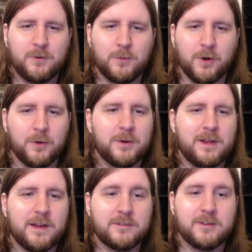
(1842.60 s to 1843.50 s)
We're
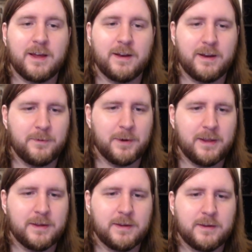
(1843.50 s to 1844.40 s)
already outside
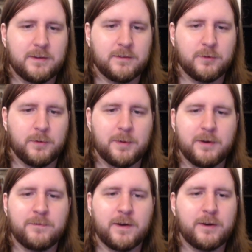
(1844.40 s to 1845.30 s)
anyway, so we
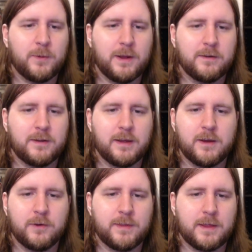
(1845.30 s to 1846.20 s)
better find a way to take
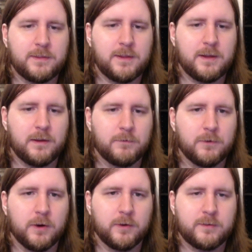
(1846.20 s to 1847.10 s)
care of that thing
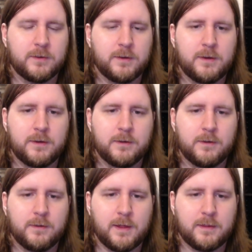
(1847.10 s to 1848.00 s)
first.
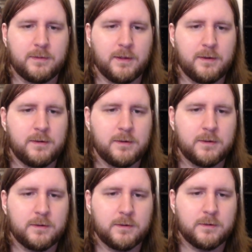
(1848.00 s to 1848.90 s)
That thing?
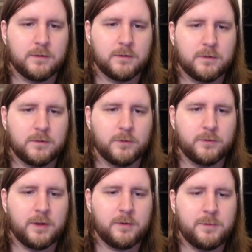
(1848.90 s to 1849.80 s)

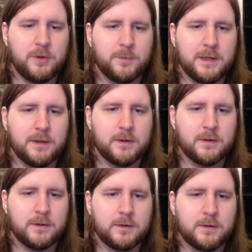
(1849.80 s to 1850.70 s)
Don't tell me you mean
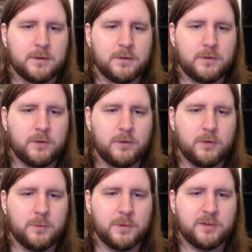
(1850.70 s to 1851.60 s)

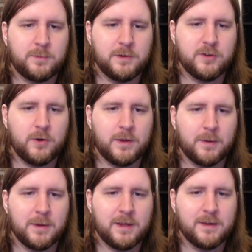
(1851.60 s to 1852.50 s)
you must be
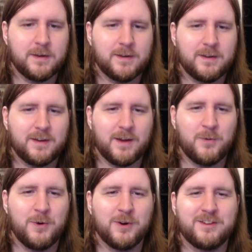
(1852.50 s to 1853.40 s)
joking me.
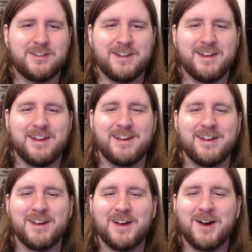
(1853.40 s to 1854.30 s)
And we're seeing,
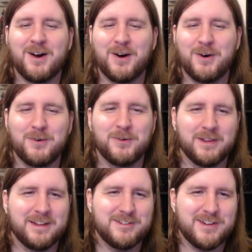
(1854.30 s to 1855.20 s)

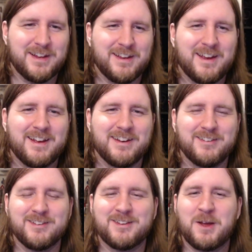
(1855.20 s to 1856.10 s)
holy shit,
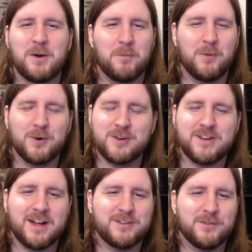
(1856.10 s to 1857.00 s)
just more
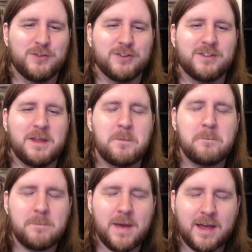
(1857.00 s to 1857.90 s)
shots of just the
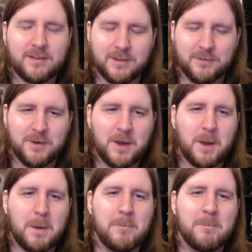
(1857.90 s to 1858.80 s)
massive,
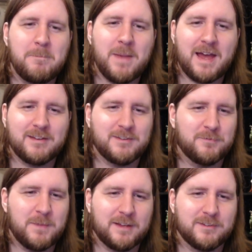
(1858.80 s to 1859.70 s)

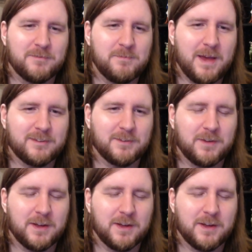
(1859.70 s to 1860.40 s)
massive, massive, massive